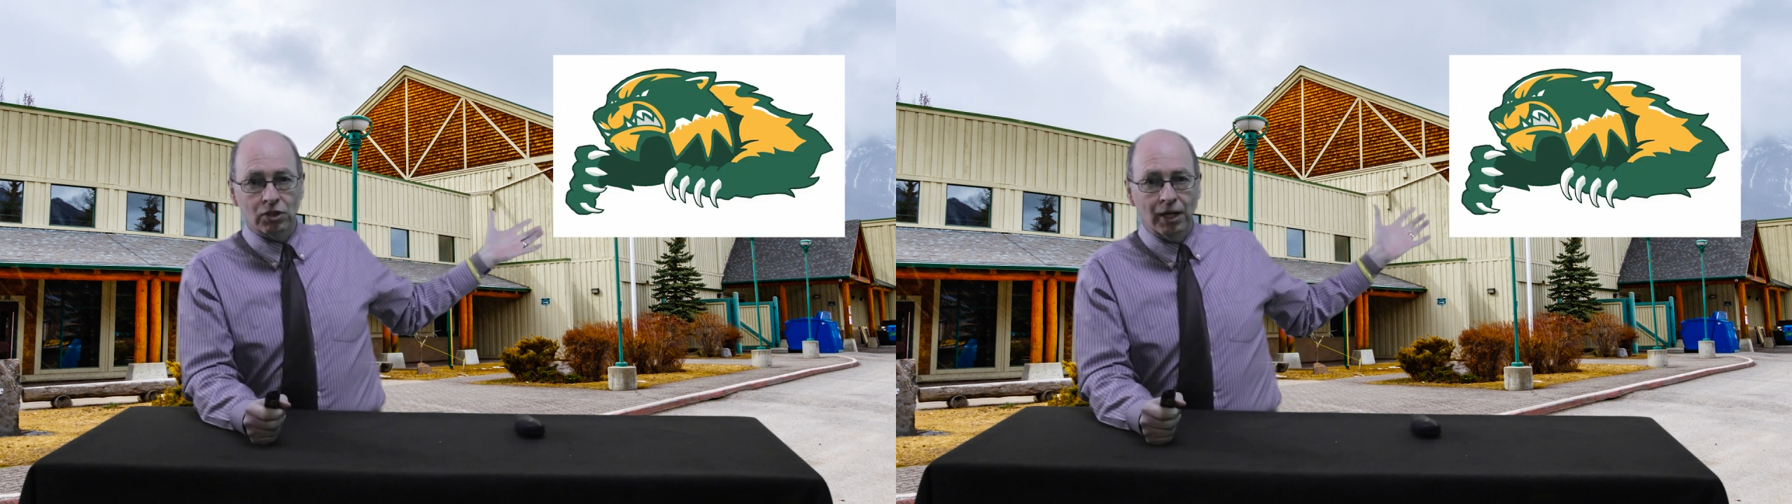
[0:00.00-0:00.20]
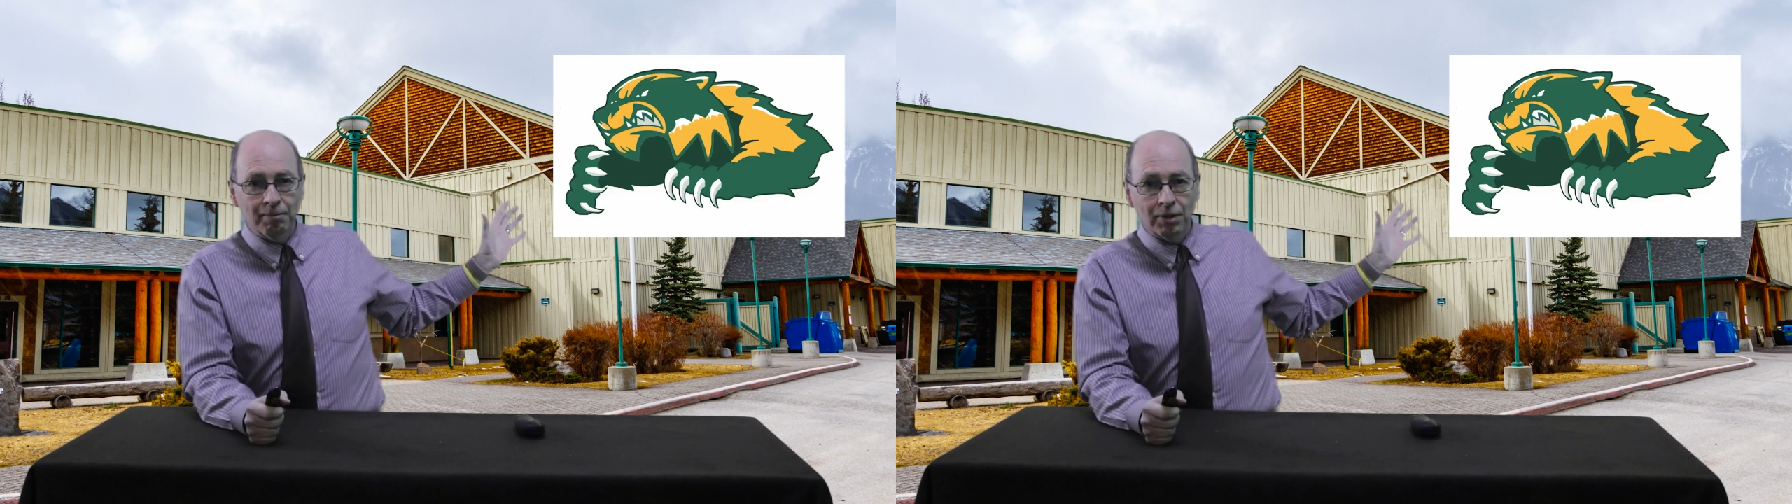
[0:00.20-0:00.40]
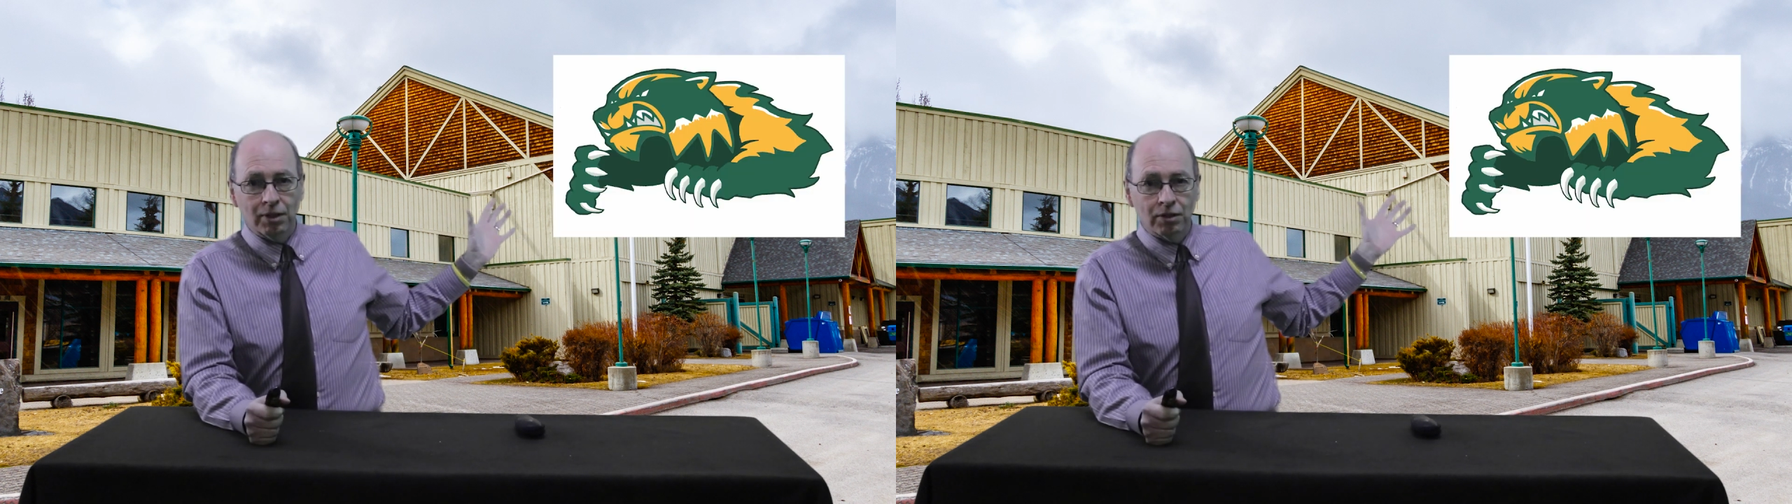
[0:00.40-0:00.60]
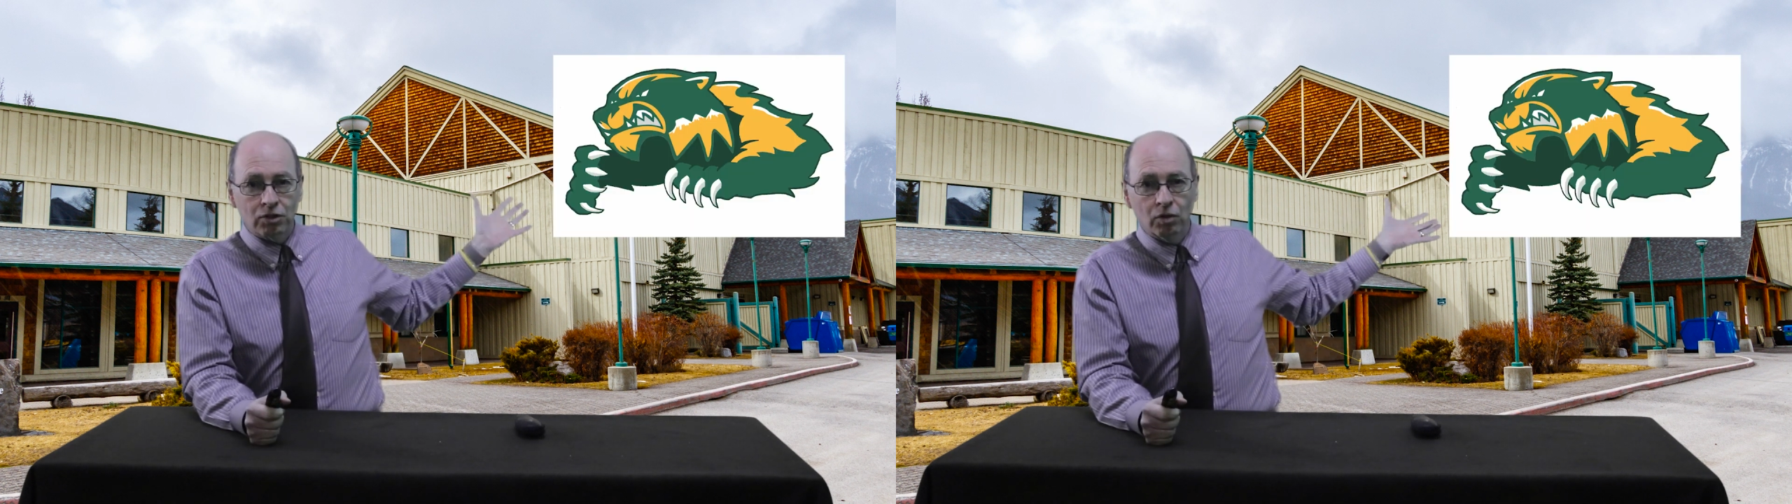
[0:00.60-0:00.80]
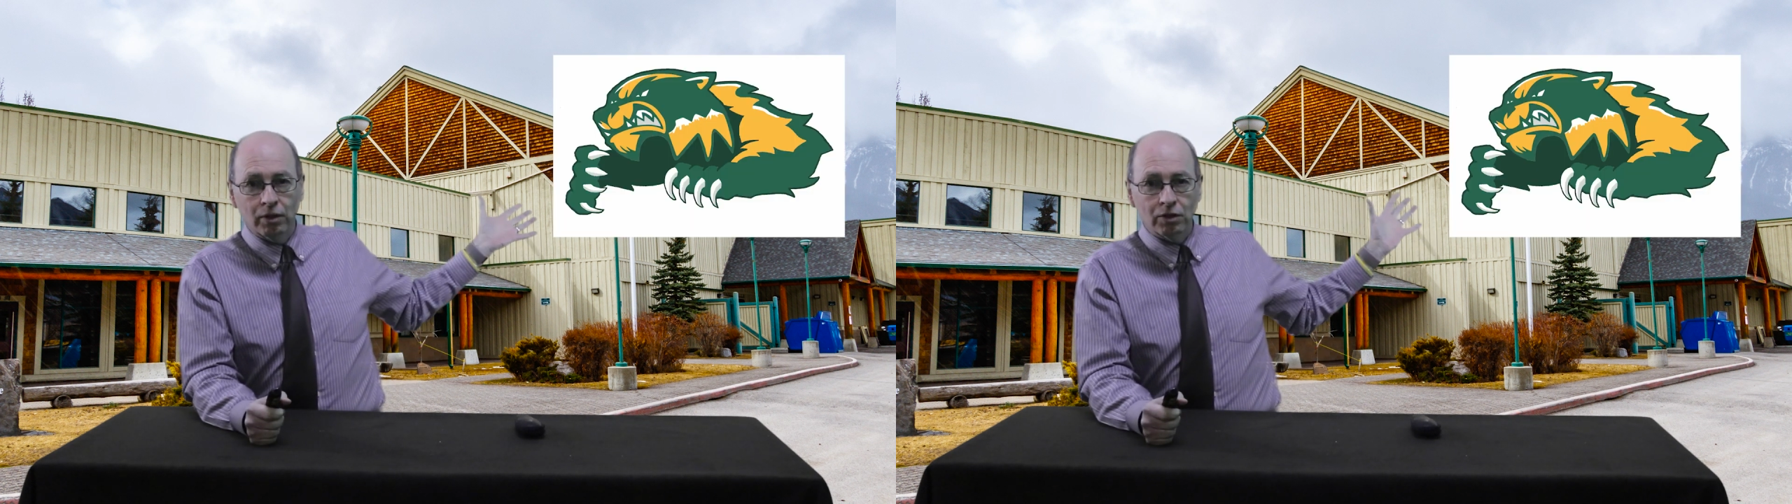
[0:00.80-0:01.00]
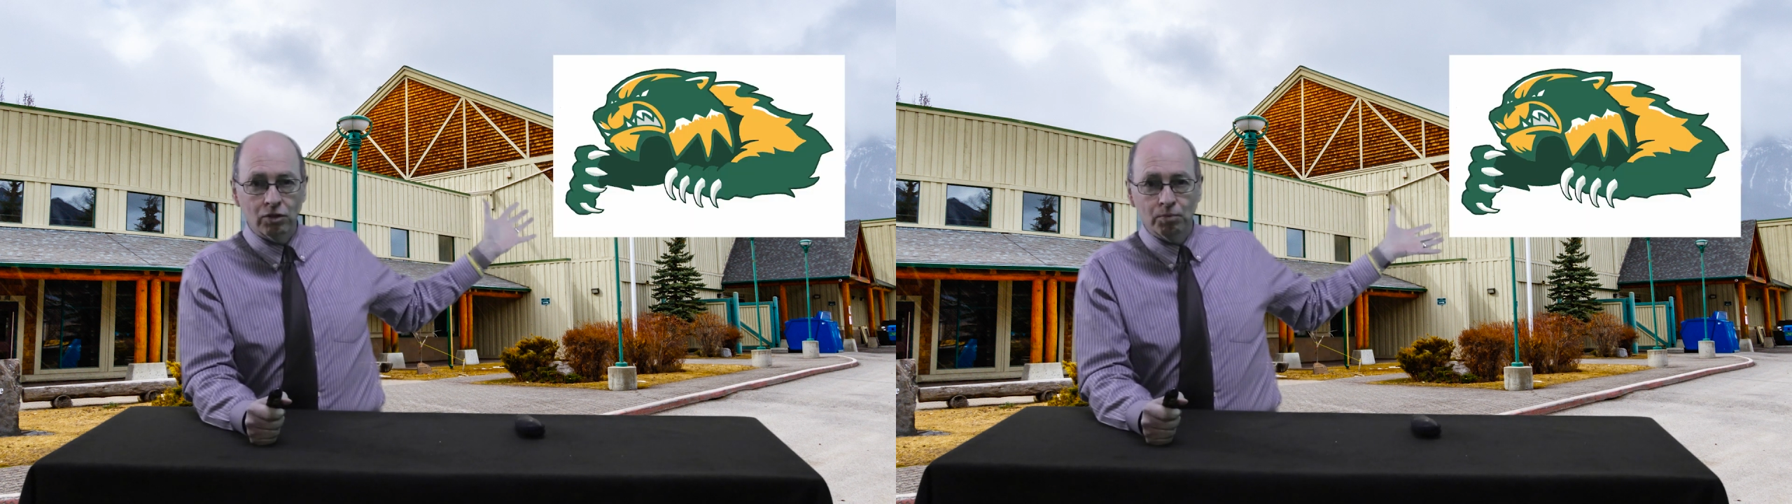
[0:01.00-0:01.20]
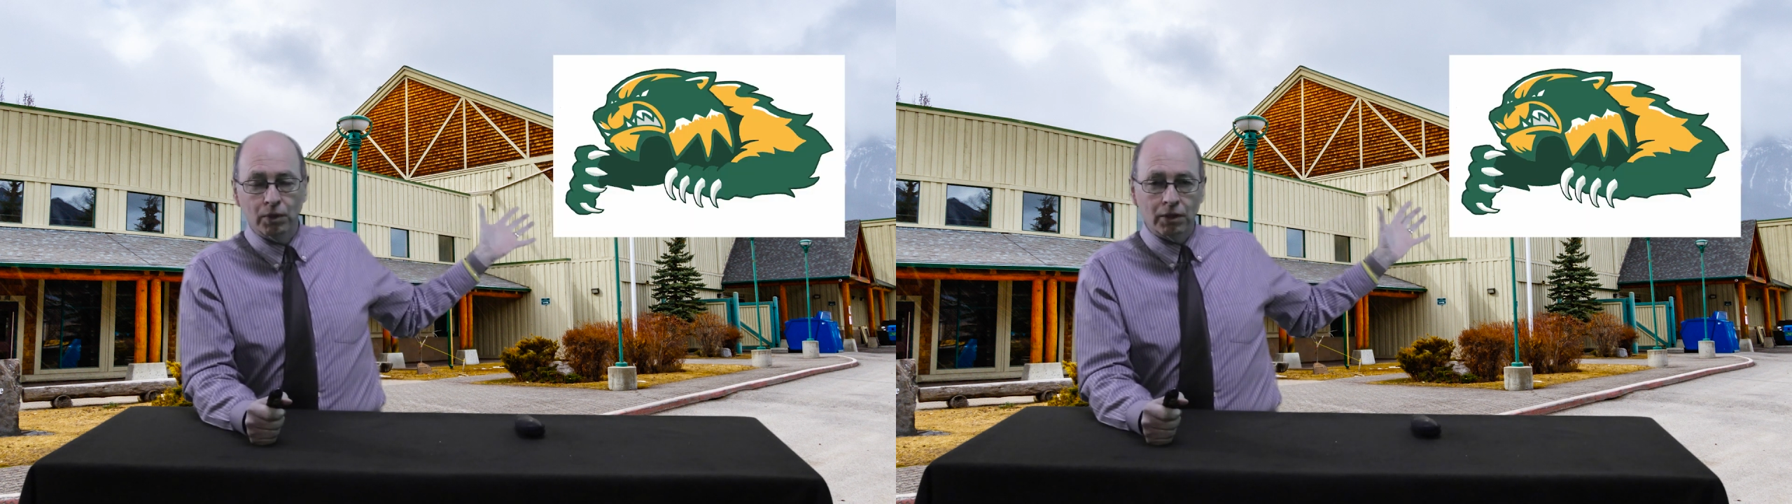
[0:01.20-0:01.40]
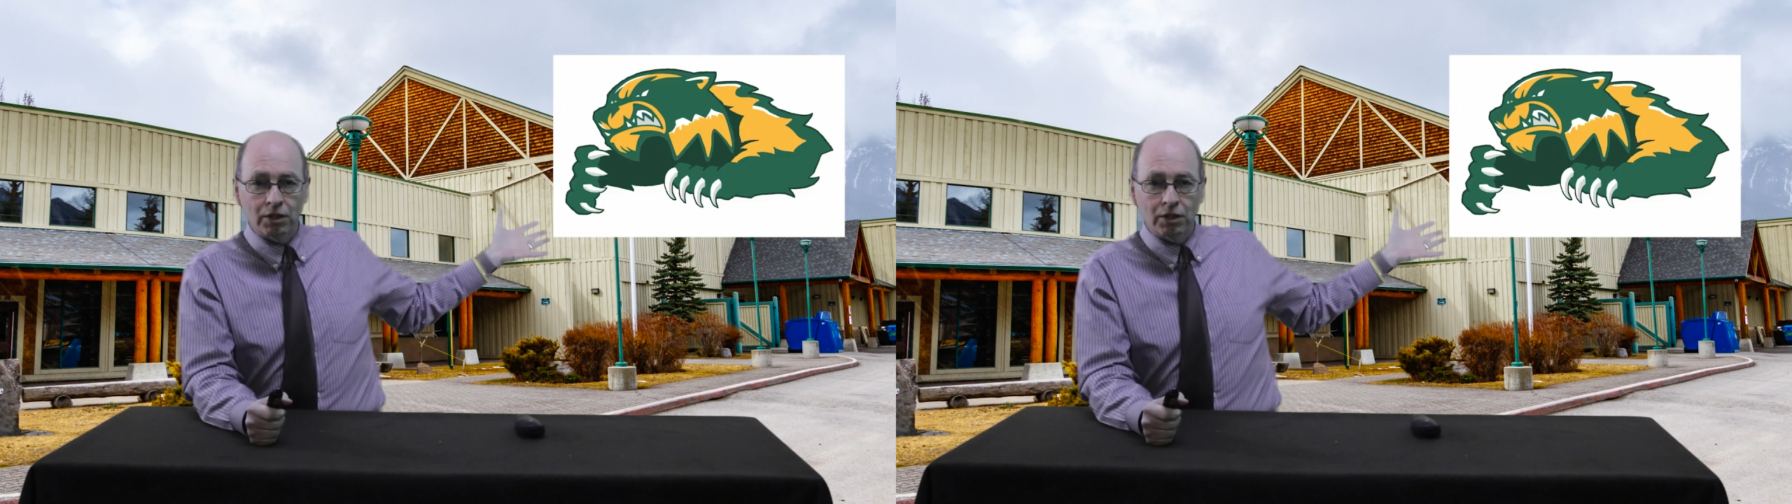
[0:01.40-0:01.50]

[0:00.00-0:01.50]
Simonton is going to put